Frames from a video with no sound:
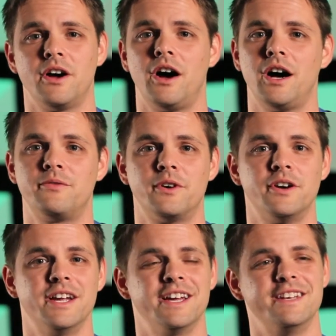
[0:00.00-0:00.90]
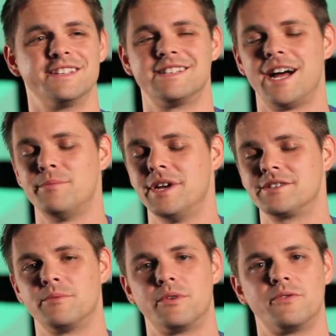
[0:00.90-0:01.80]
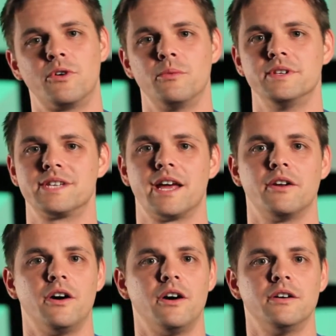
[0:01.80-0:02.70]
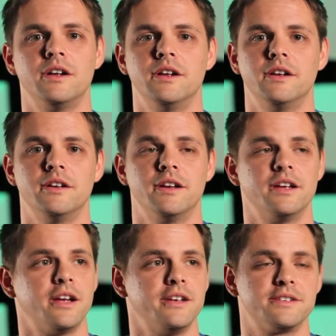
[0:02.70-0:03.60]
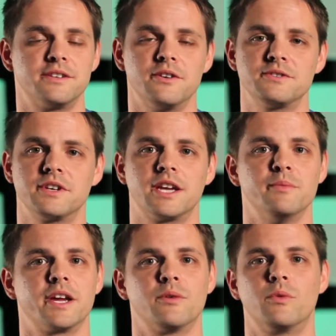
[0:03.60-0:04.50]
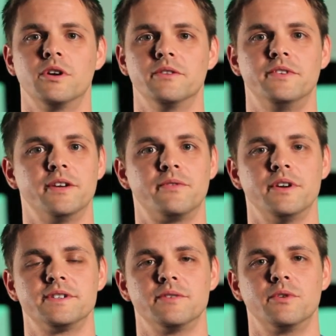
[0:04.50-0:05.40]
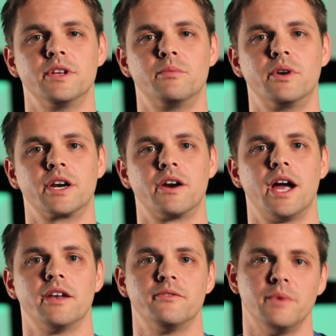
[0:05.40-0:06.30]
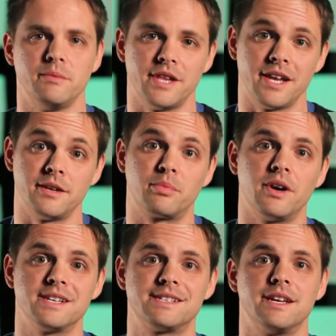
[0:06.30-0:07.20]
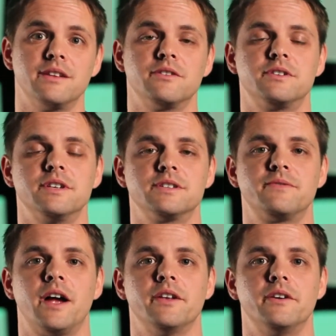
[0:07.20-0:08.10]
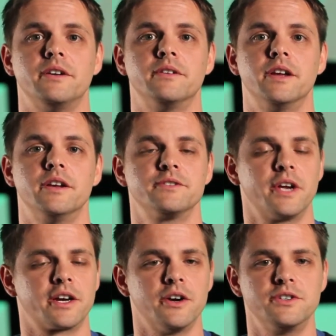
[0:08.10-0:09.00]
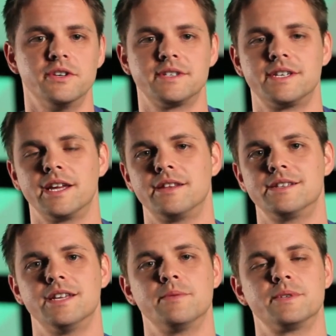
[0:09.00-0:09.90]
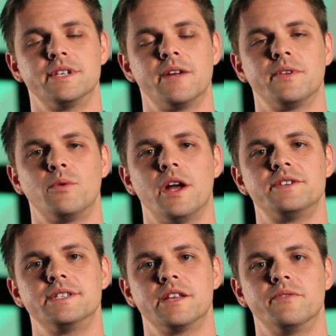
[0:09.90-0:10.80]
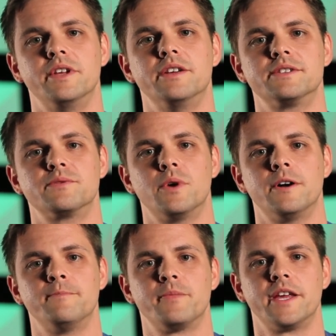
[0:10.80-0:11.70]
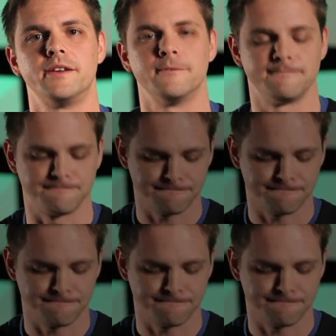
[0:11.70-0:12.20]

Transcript: to offer, and it's not based on performance at all, it seriously can make a world of difference and really bring her out of maybe that depressed state that she has found her in. So I encourage you to just take these tips and definitely watch these other videos as well. Thank you.